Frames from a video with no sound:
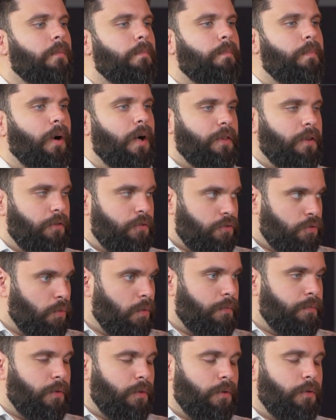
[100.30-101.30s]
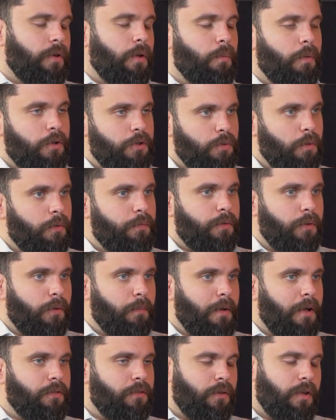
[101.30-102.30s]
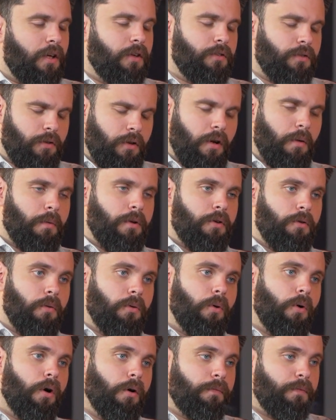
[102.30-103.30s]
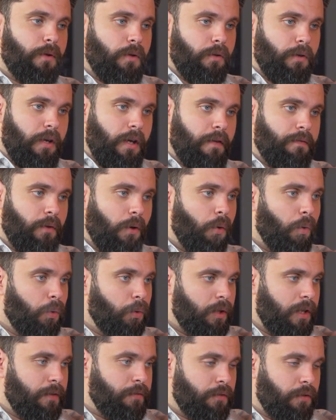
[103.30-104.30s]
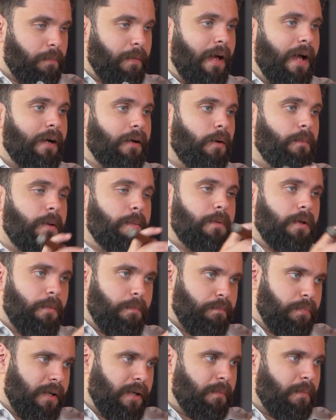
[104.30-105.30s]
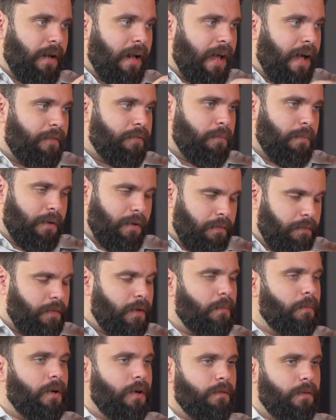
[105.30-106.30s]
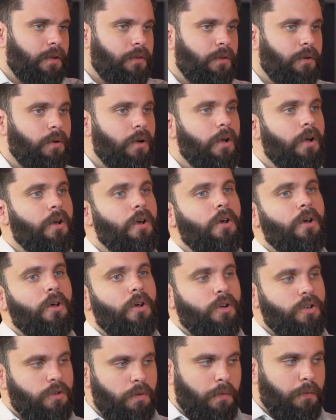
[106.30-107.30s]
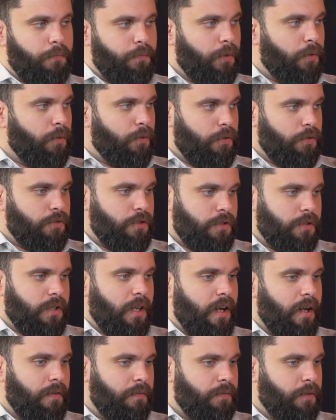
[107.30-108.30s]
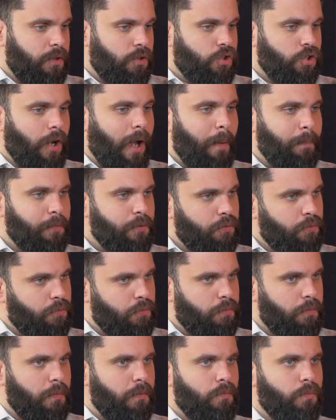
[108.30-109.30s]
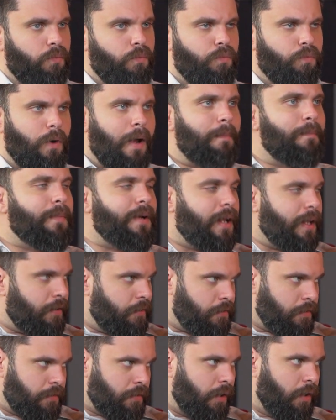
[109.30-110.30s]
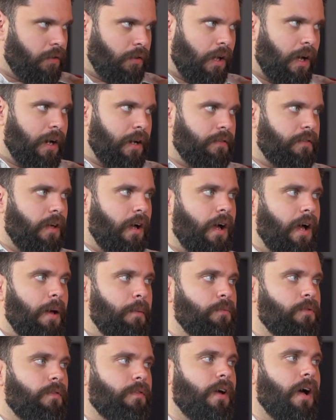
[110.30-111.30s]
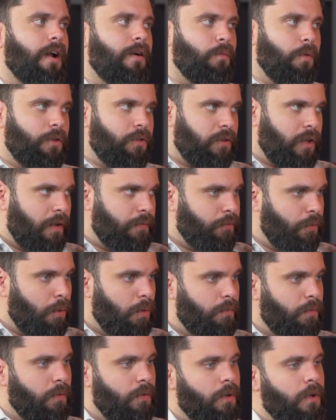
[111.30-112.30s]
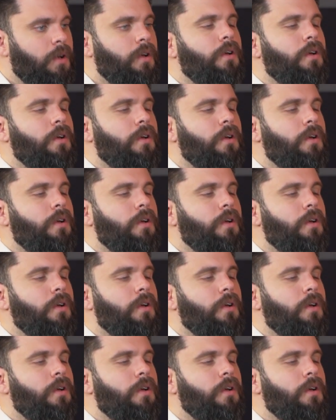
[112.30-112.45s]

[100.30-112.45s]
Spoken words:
but there's short filler. And what short filler basically is when you do long filler, you have the whole leaves of tobacco. Maybe you break them in half to make it fit, whatever you do. Short filler is just kind of the chopped remnants a lot of times of kind of what's left over.